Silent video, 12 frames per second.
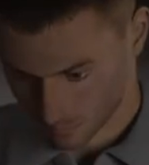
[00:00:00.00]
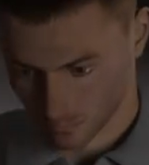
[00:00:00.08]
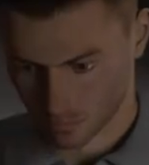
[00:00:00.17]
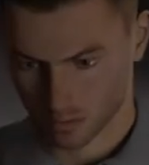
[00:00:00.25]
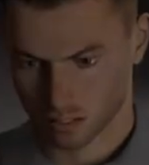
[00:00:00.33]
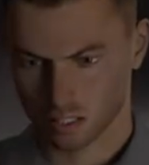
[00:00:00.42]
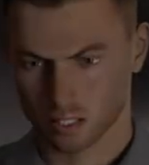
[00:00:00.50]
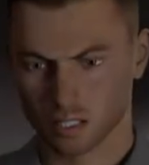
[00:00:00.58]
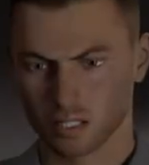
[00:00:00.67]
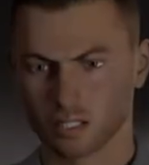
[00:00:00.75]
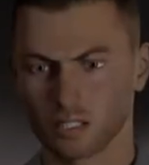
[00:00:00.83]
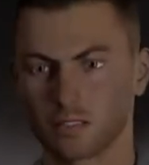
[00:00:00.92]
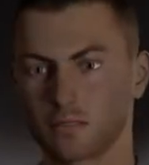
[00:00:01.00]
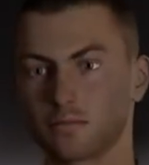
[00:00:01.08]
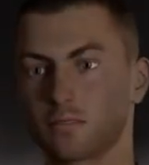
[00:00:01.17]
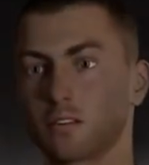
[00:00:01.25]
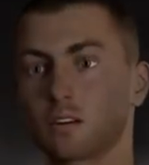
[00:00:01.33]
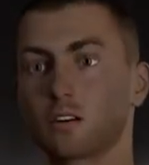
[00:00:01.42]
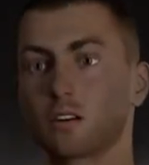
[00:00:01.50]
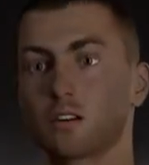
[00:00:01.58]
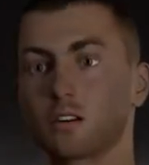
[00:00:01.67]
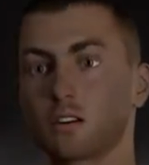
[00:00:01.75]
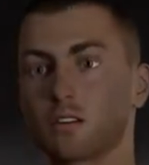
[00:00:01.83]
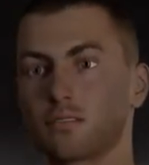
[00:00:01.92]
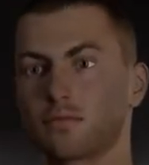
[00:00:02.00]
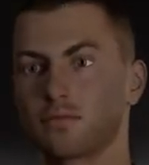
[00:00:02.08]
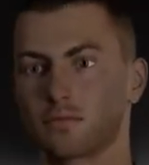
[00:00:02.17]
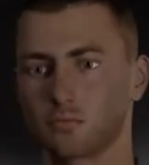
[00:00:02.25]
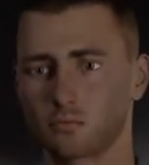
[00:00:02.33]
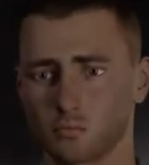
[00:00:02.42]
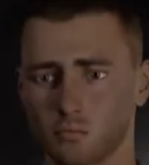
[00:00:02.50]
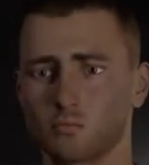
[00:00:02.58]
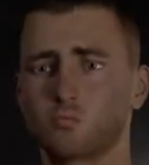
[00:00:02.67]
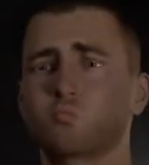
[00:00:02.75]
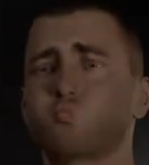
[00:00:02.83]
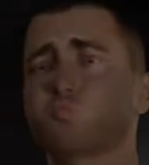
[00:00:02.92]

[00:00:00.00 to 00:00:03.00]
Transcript: toxins also stop oxygen from being